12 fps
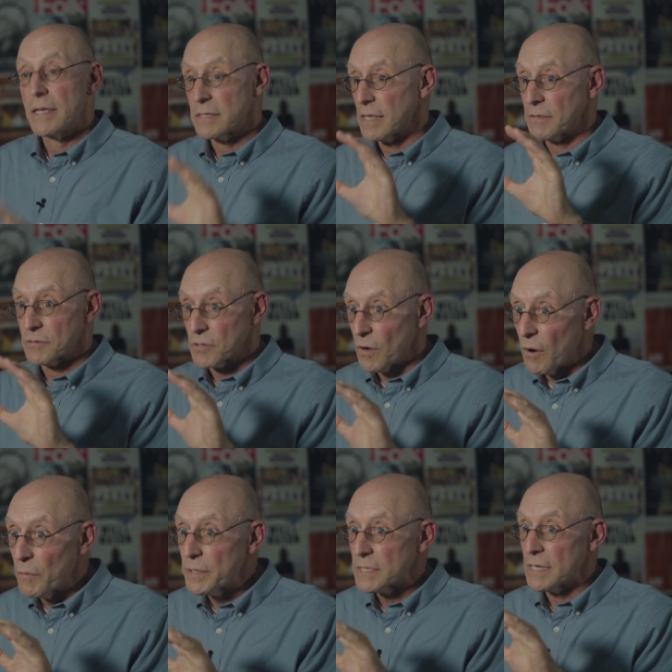is that there's
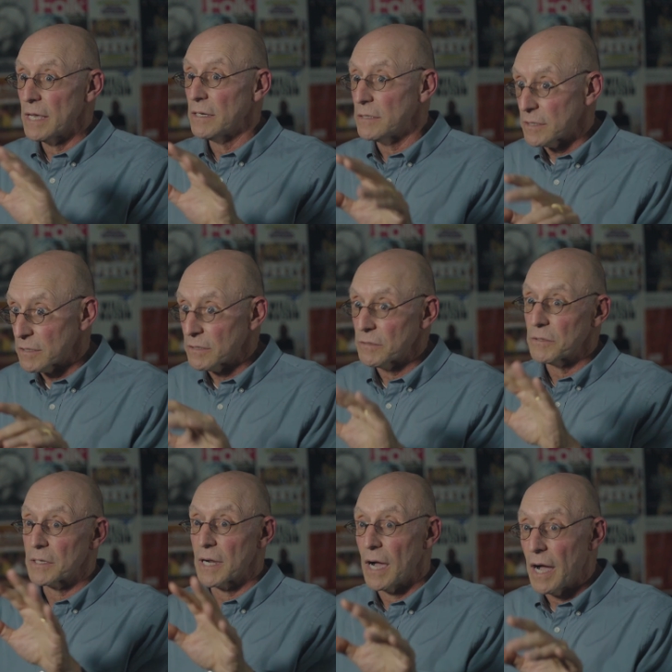always an elder
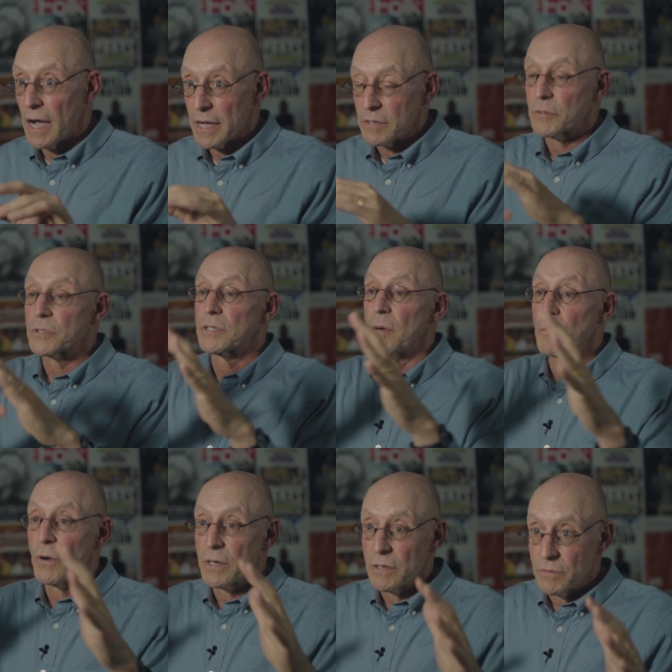or guide or
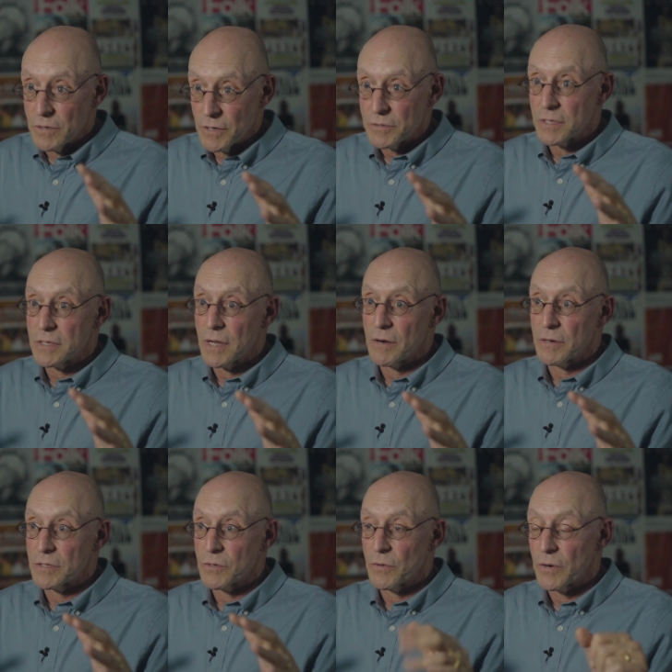someone who knows the
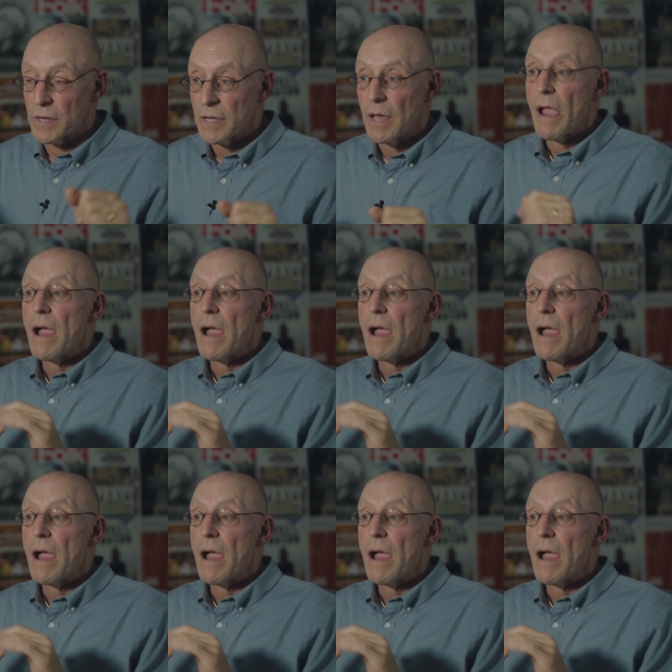territory,